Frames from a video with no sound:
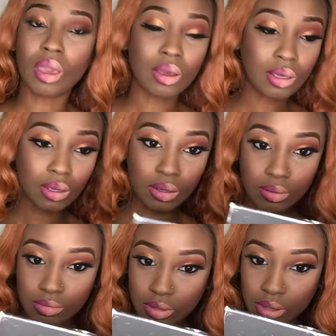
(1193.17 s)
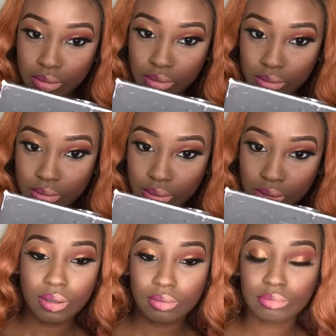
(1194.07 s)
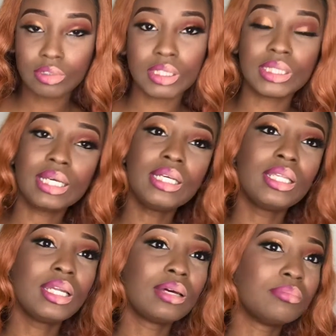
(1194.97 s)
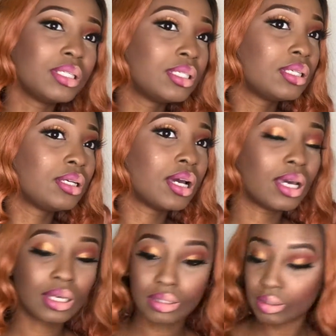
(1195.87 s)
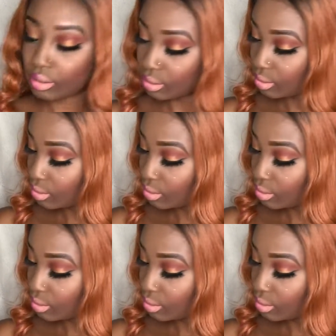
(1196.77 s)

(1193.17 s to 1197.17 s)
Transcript: Okay, what else? Is there anything I'm missing, guys?